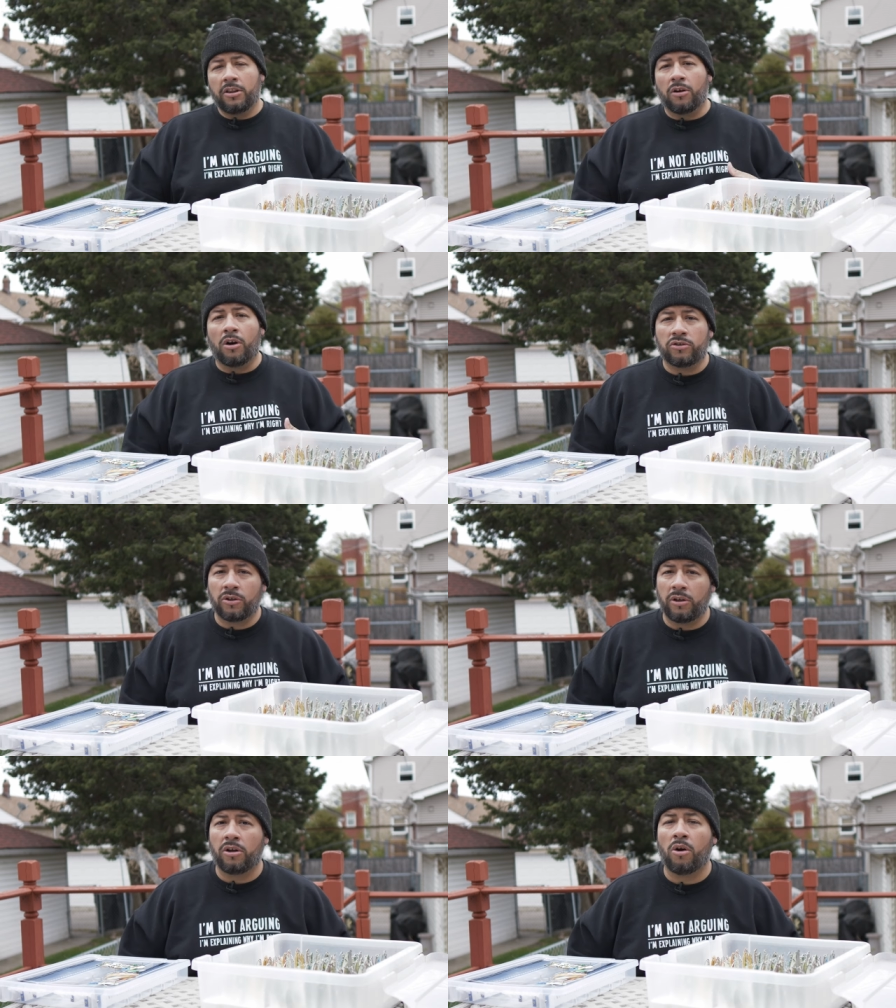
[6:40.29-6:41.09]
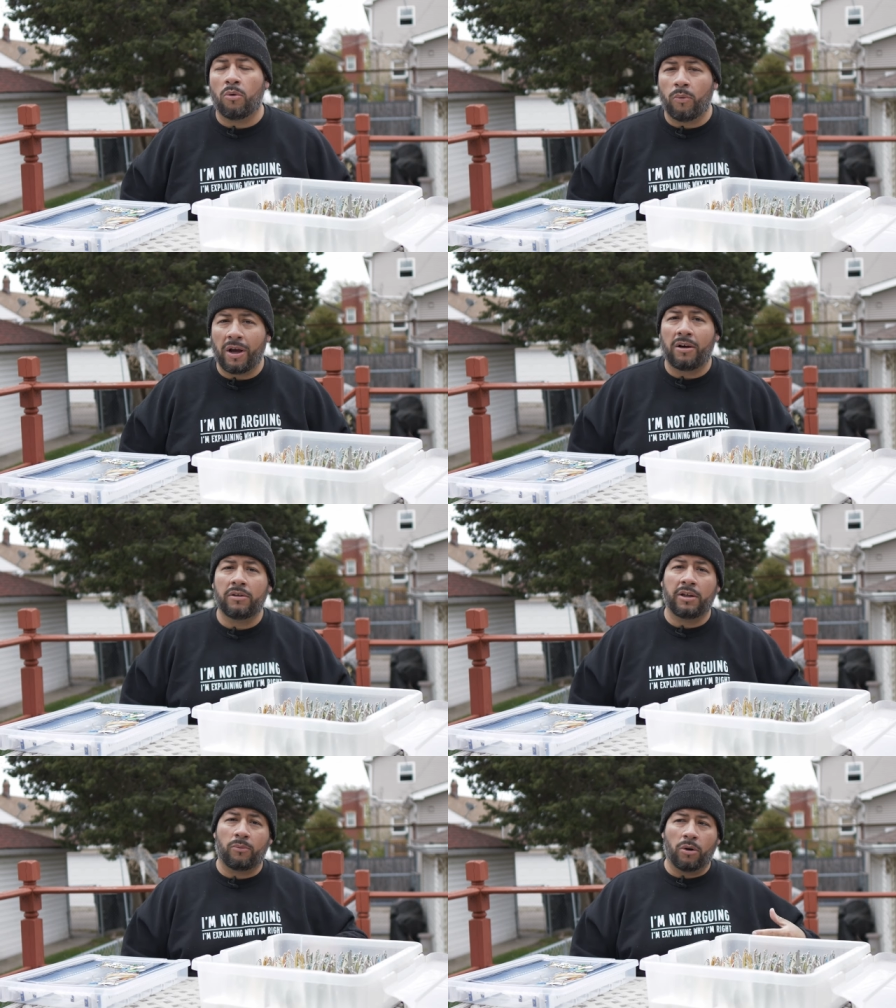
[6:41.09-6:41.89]
They're also gonna go
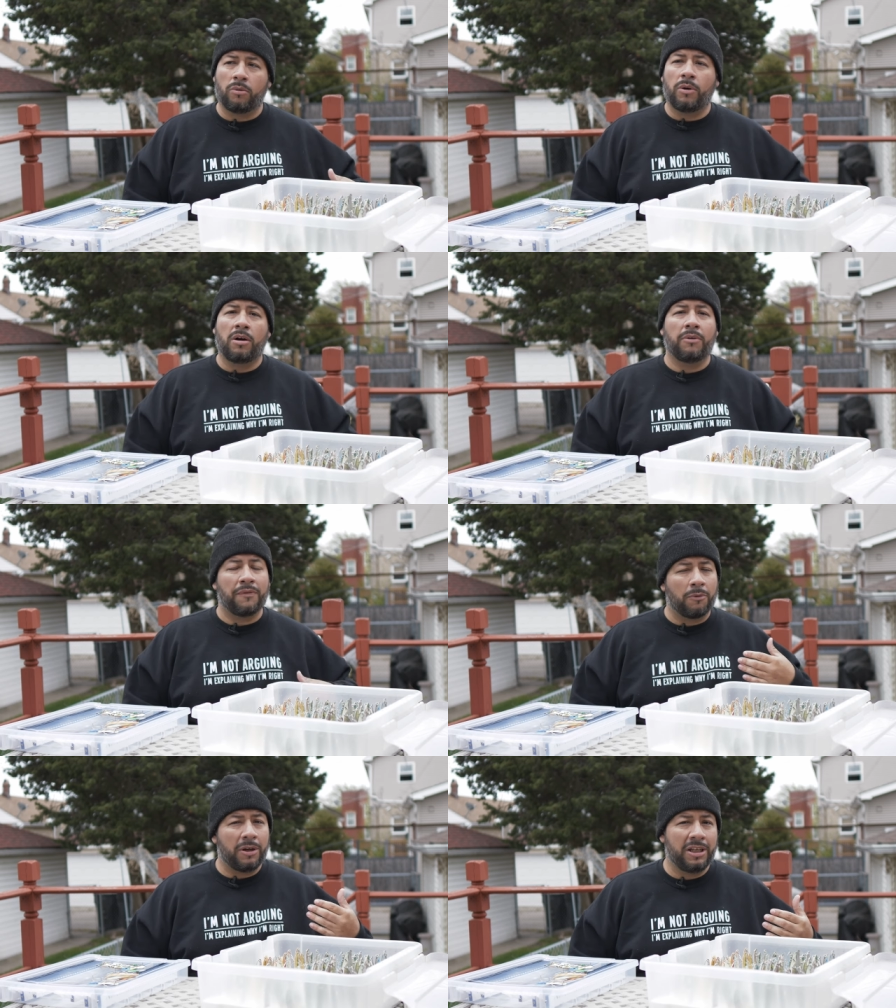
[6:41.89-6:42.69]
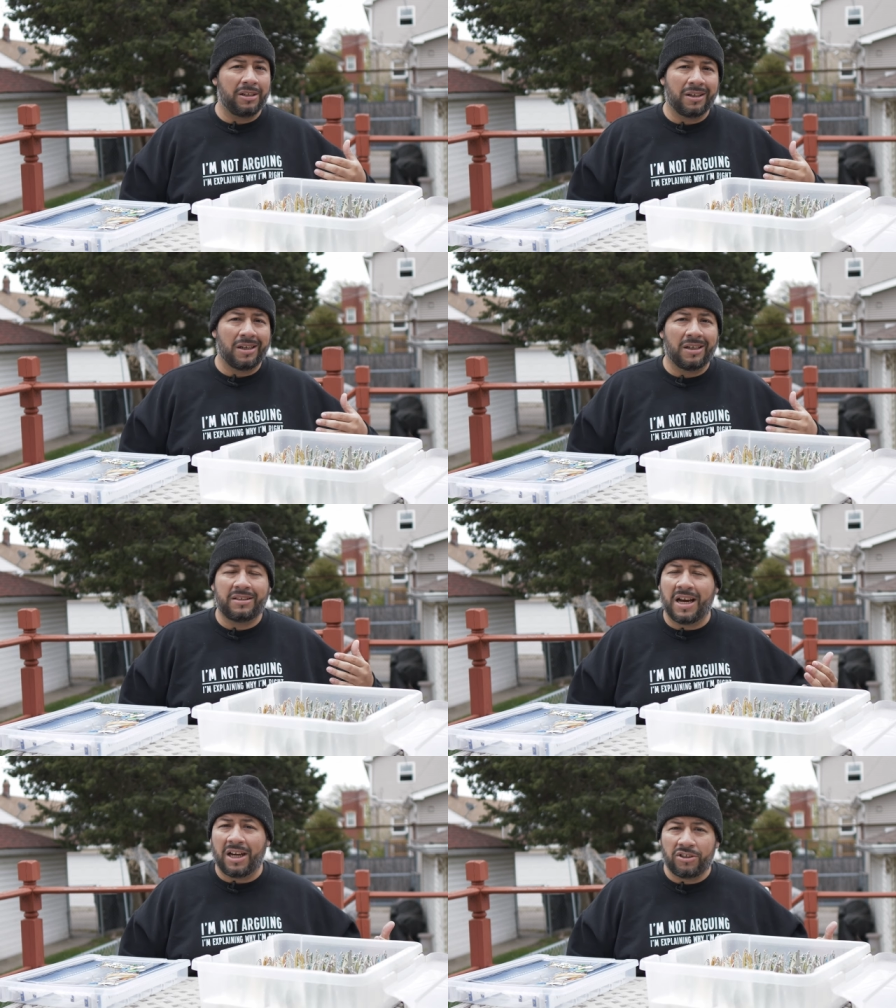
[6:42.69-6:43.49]
well and work well if you're running uh,
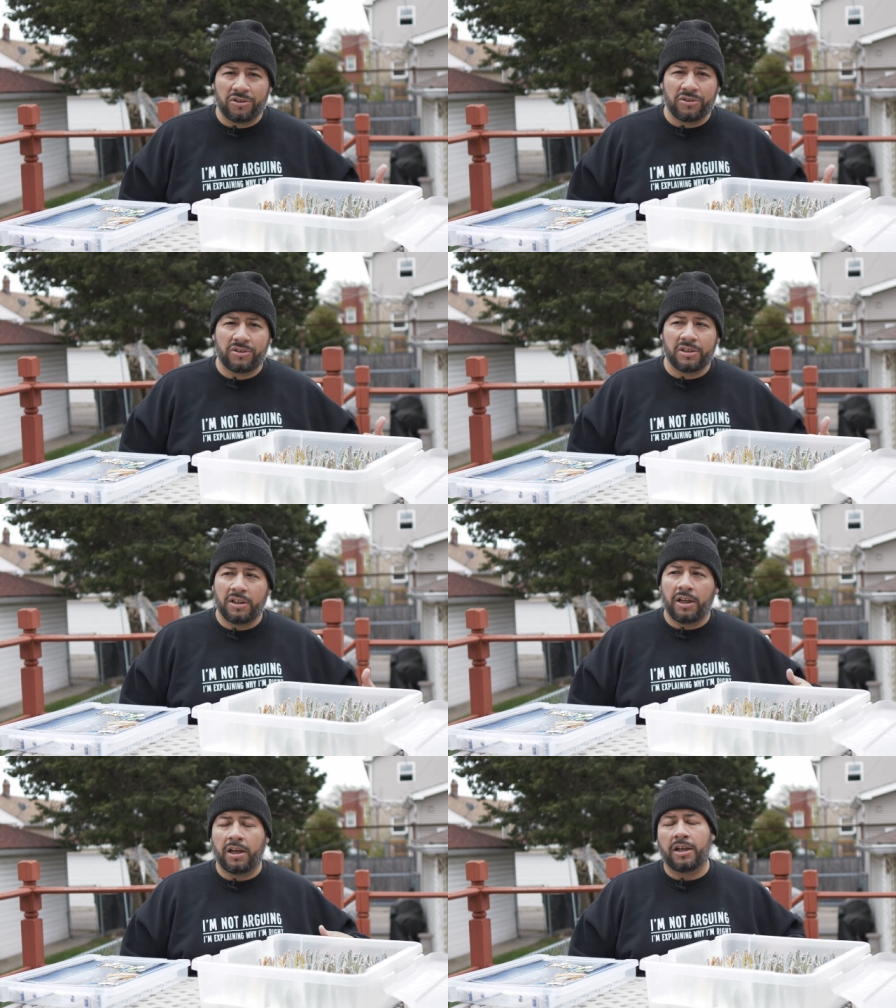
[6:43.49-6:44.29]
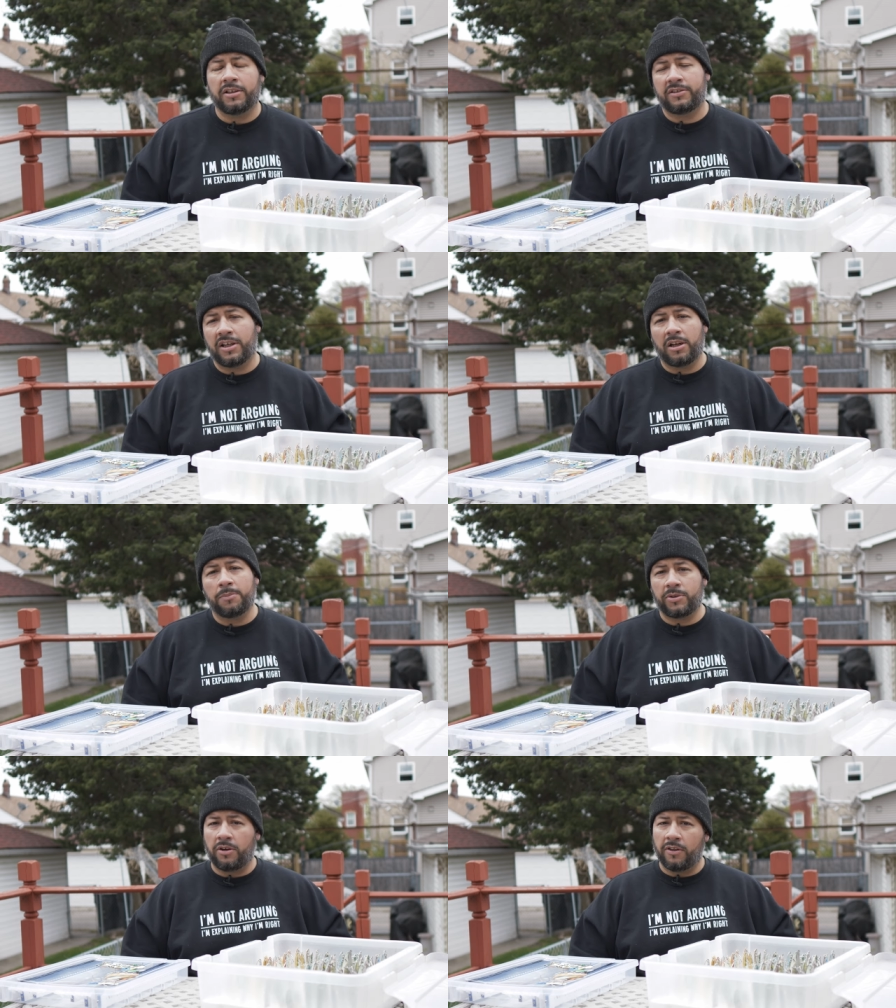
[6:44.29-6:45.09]
dodgers, uh,
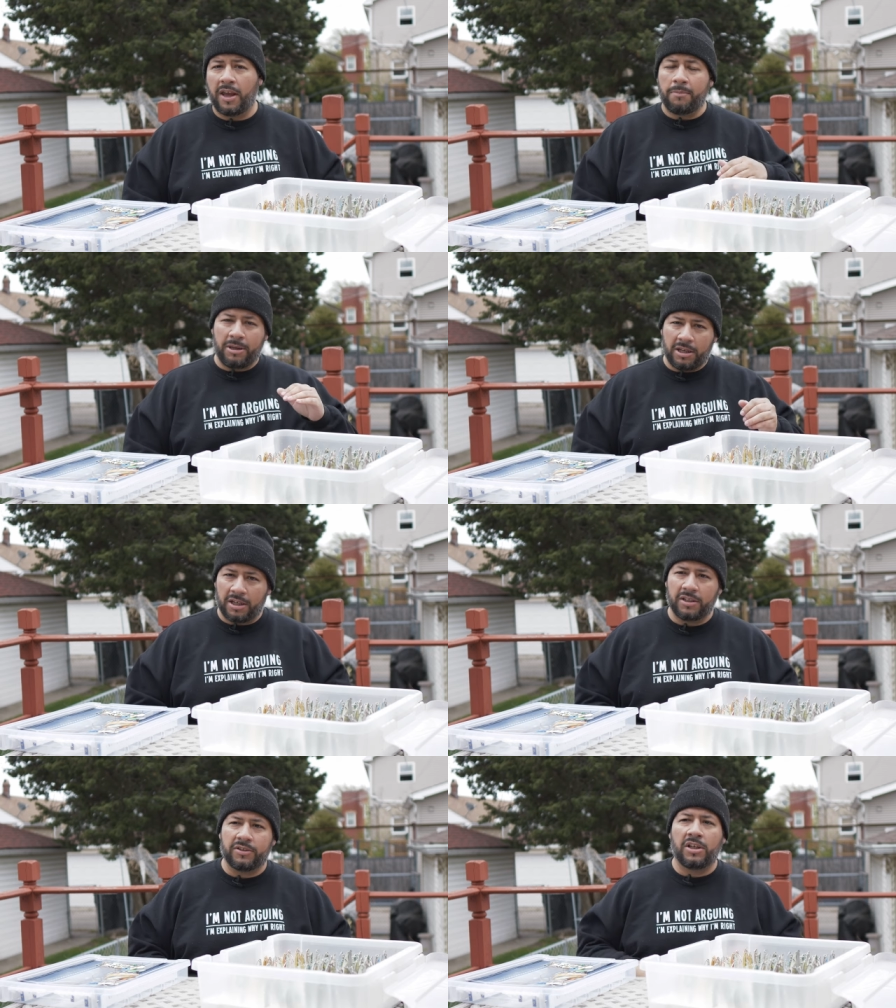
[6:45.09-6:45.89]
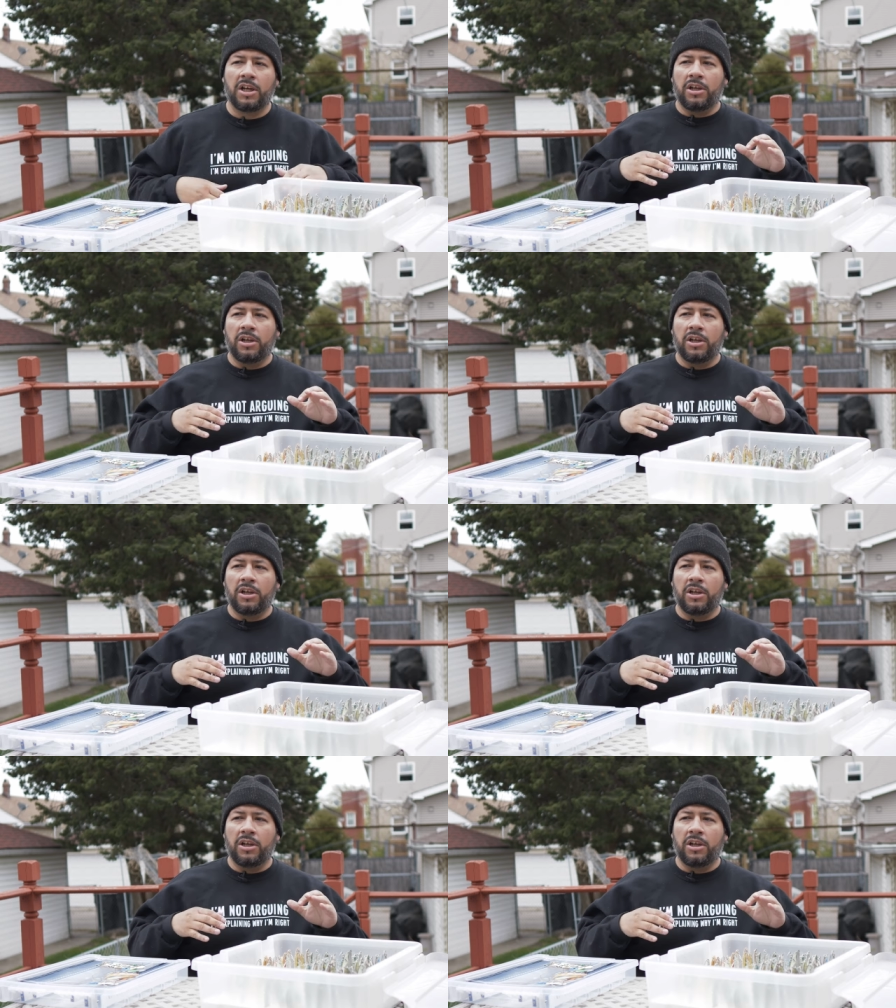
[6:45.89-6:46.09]
setups and all that, because